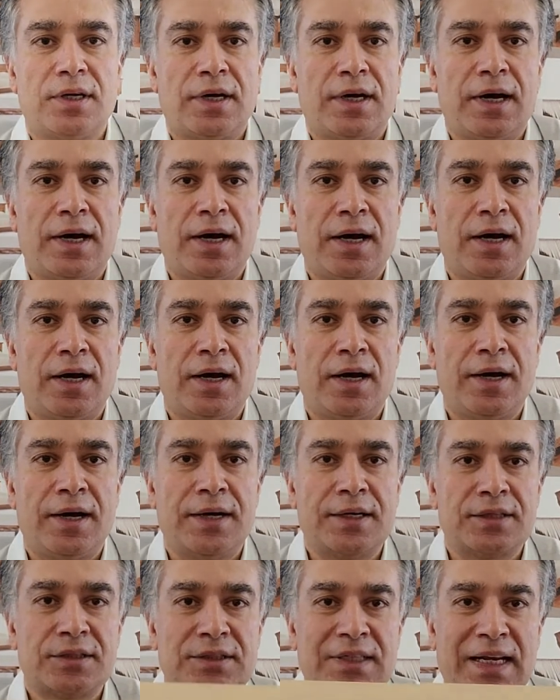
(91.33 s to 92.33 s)

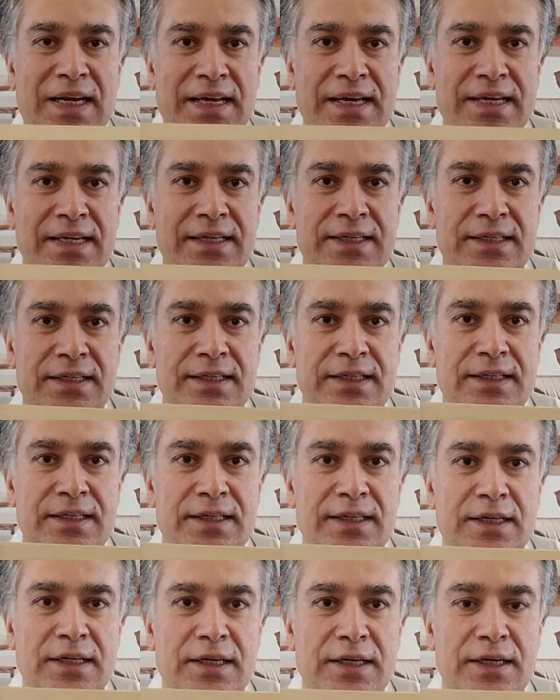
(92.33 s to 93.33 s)
It's clean.
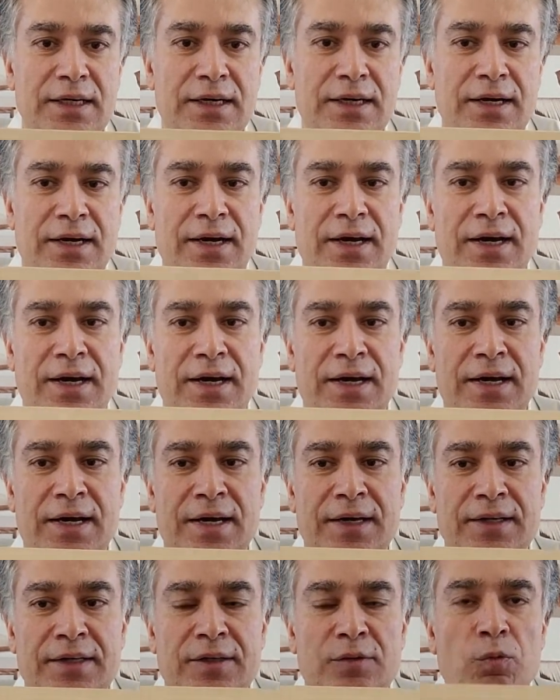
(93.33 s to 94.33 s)

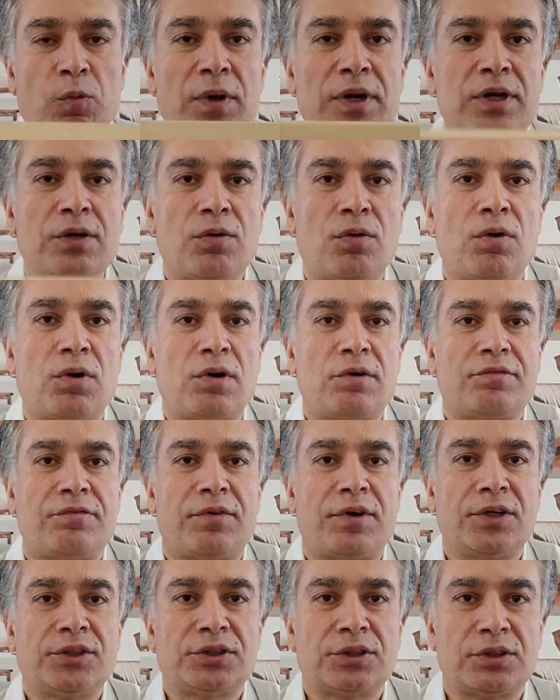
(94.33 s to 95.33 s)
And when you order
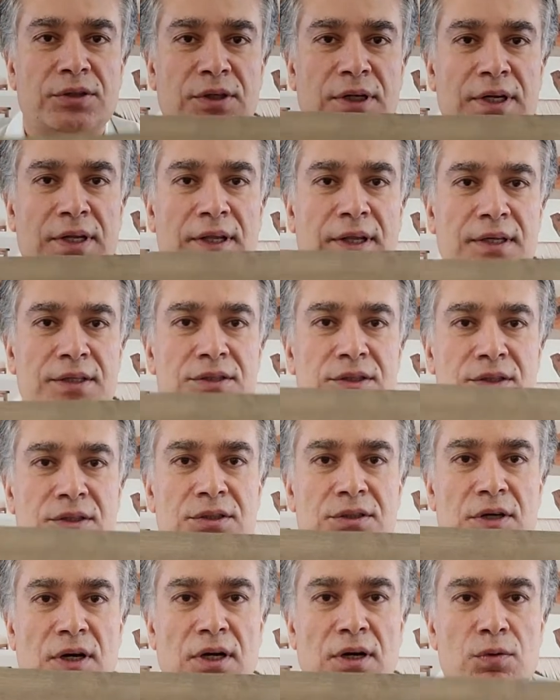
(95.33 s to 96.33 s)
furniture in this
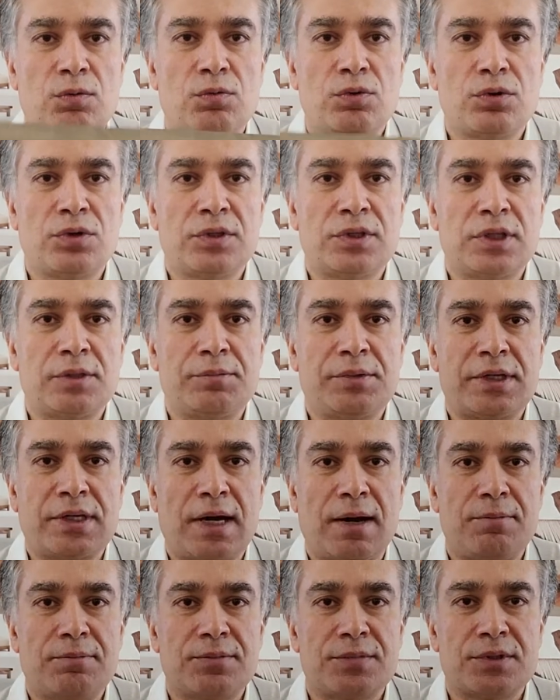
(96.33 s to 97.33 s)
kind of wood, it
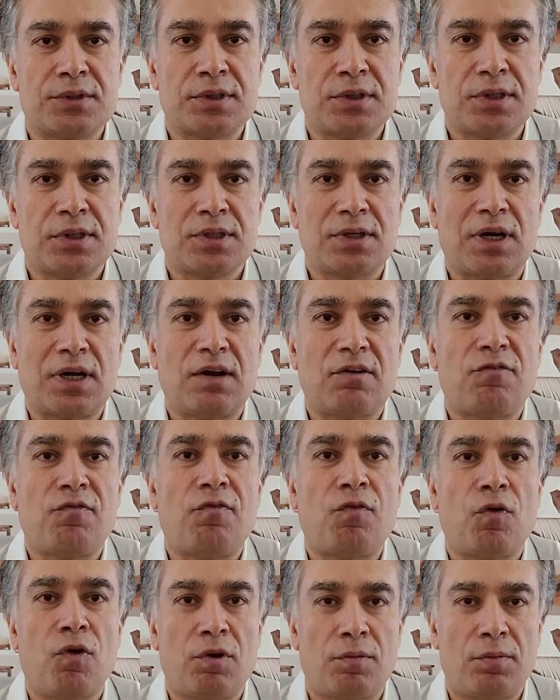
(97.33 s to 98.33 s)
becomes kind of
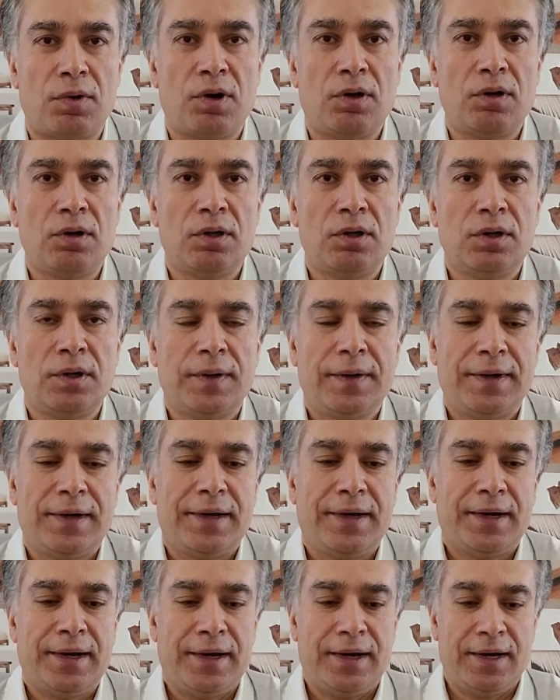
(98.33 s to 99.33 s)
formal,
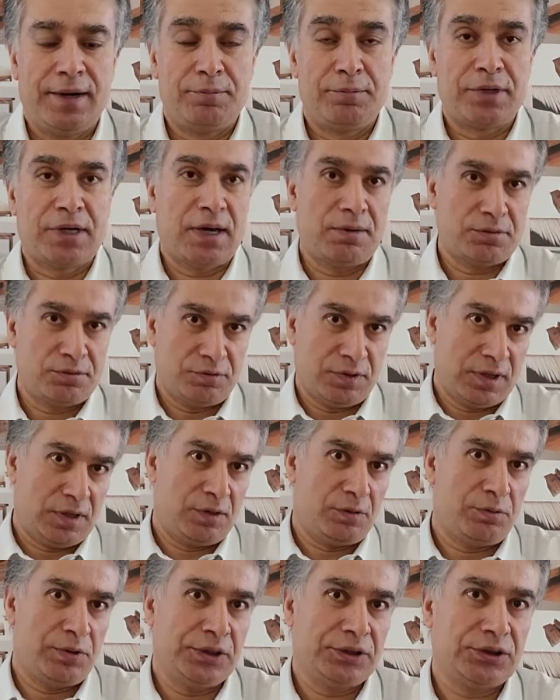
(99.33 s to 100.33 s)
becomes very
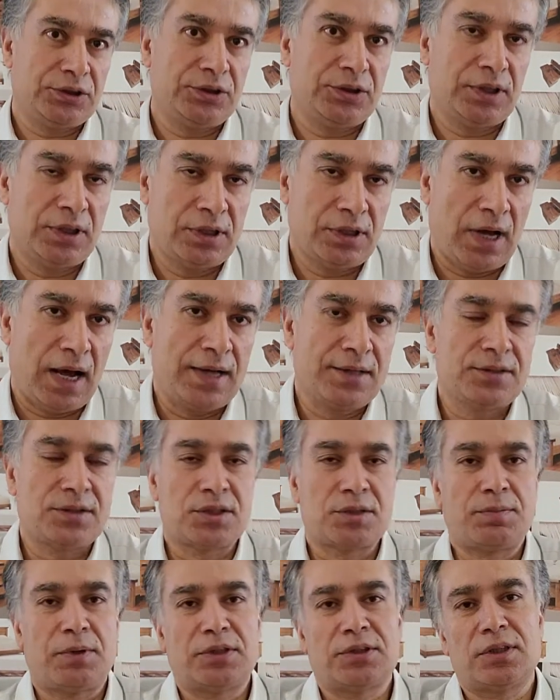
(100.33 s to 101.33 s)
rich and nice,
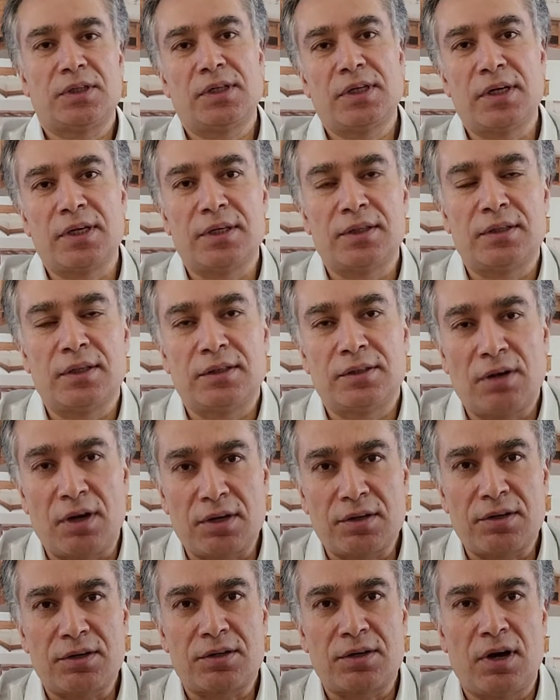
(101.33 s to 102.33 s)
especially in the
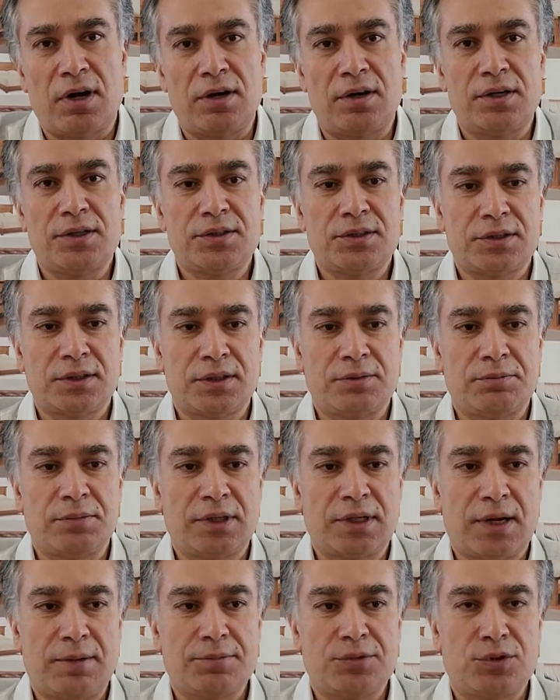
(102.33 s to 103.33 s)
darker colors. It
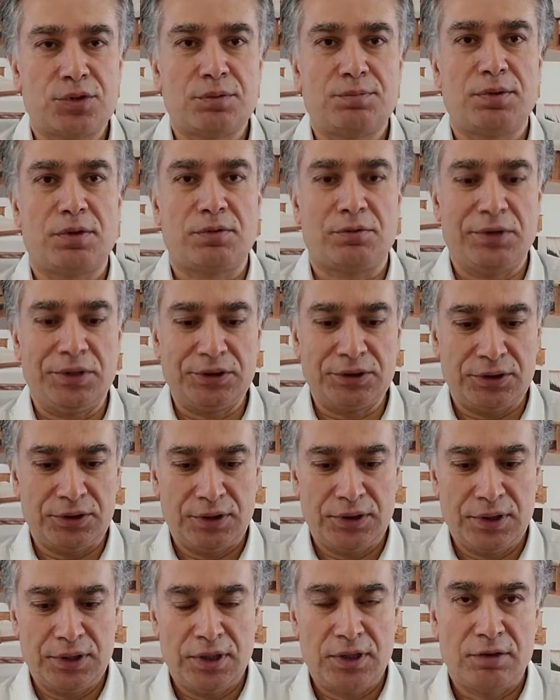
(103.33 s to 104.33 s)
becomes super rich,
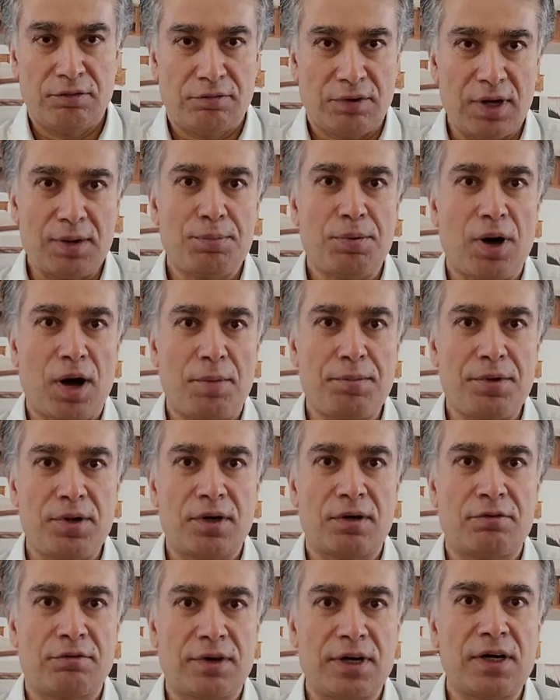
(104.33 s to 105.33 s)
very
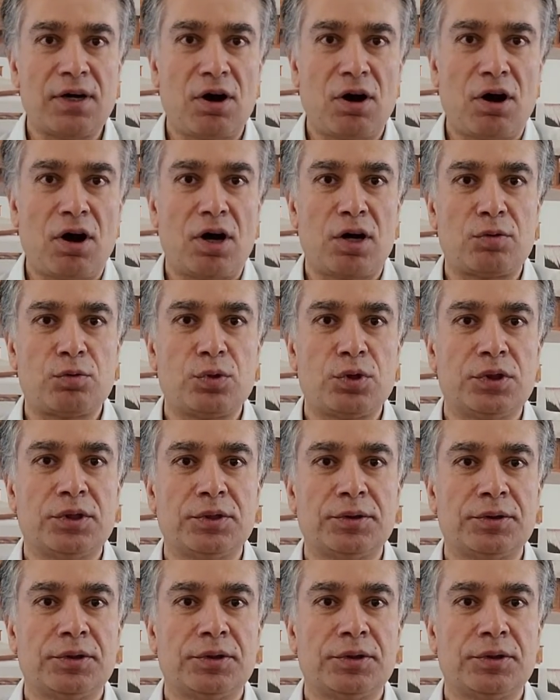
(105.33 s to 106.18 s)
popular, very hardwood.